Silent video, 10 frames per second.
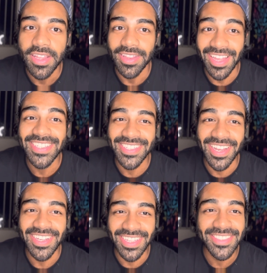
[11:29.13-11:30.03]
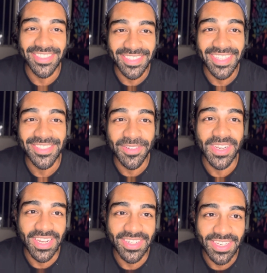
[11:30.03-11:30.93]
that's a
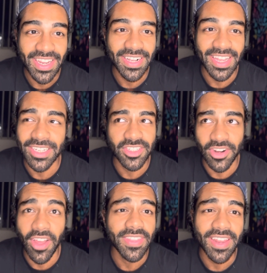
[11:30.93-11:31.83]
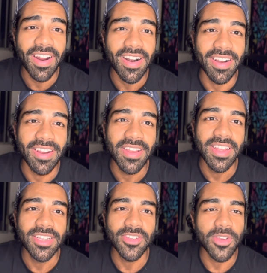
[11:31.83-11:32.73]
really good deal, and it's not that hard.
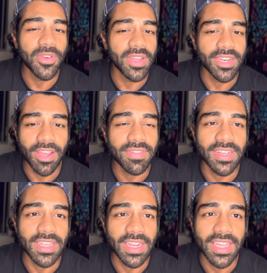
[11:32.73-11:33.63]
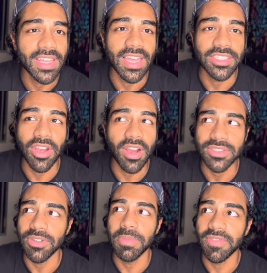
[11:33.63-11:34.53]
So you can definitely get that. Talk
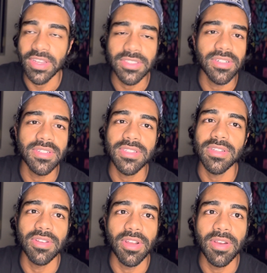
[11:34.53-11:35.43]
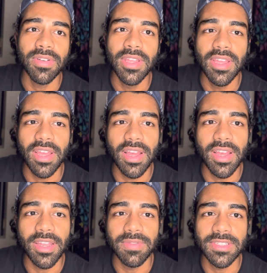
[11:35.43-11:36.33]
to your professors. It
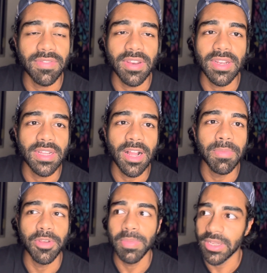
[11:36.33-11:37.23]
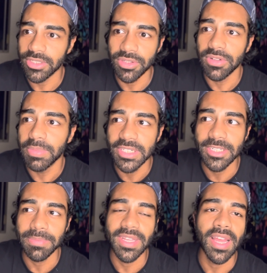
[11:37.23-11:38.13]
will definitely help you. Plus you'll build
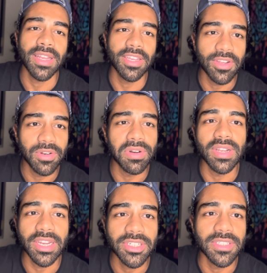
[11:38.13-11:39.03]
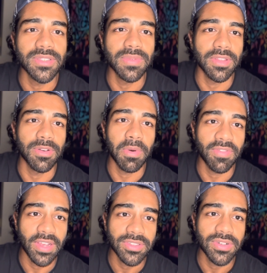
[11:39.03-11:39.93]
up that good relations with your
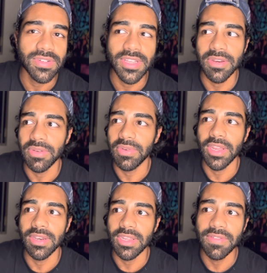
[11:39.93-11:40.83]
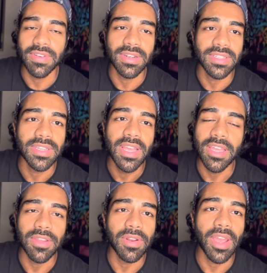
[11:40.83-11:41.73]
professors, and you can even
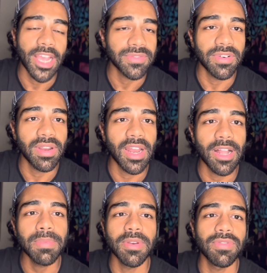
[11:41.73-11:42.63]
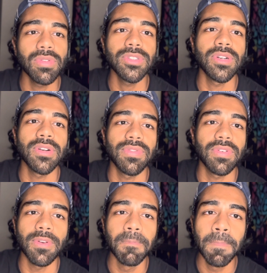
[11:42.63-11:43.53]
ask for their help in future if
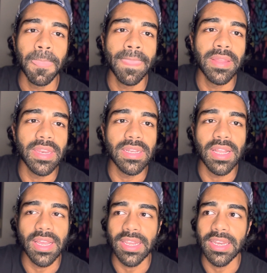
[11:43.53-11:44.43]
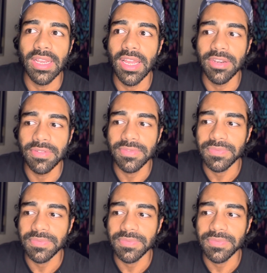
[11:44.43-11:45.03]
you need like any kind of